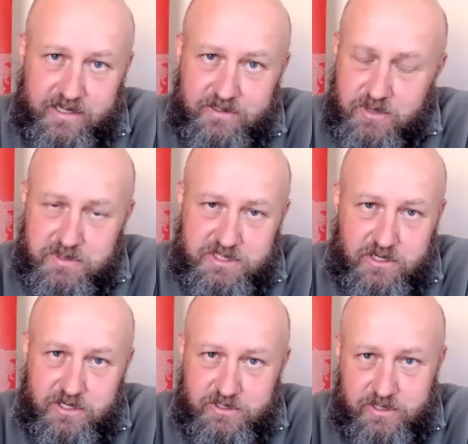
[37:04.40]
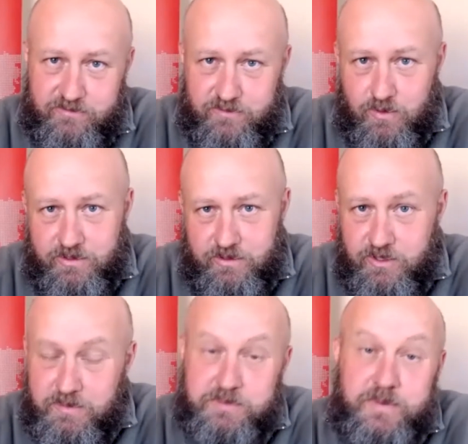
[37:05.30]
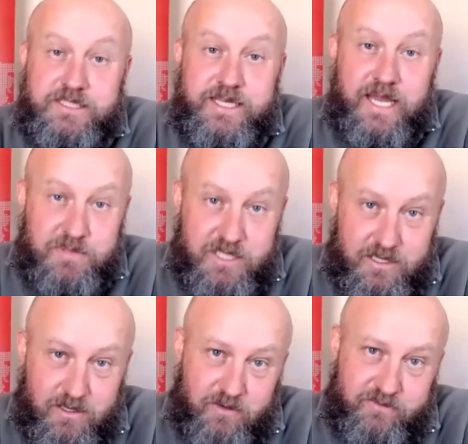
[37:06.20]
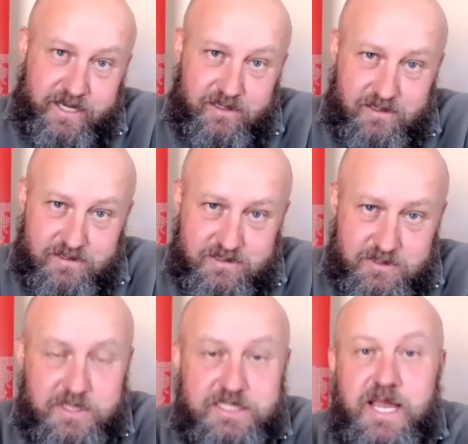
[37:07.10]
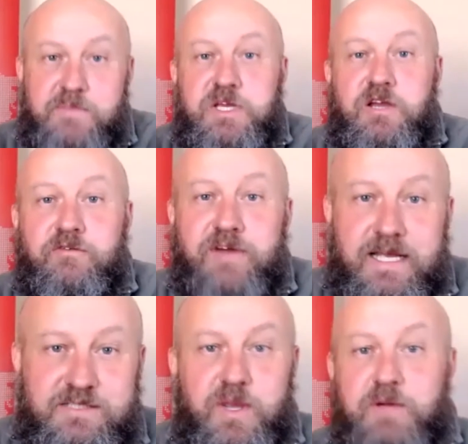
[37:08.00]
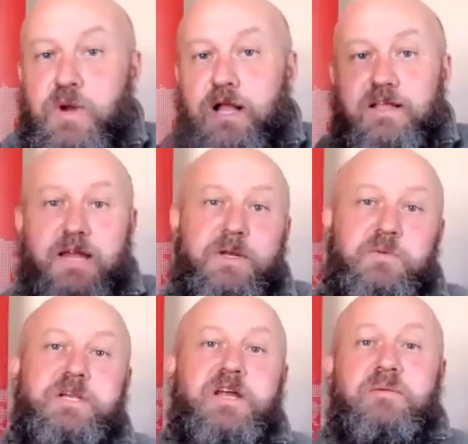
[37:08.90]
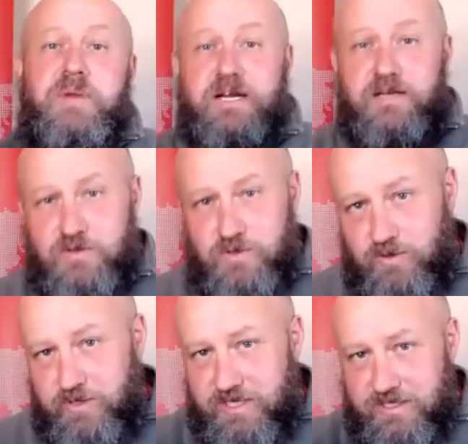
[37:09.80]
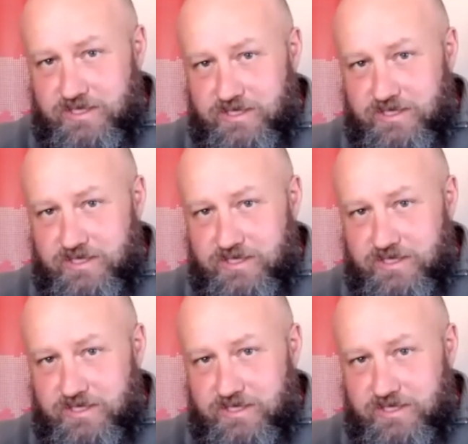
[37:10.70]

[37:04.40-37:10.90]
No one's going to do it for you. You must be skeptical of analysts, be skeptical of us. We welcome it. We don't mind at all. You can say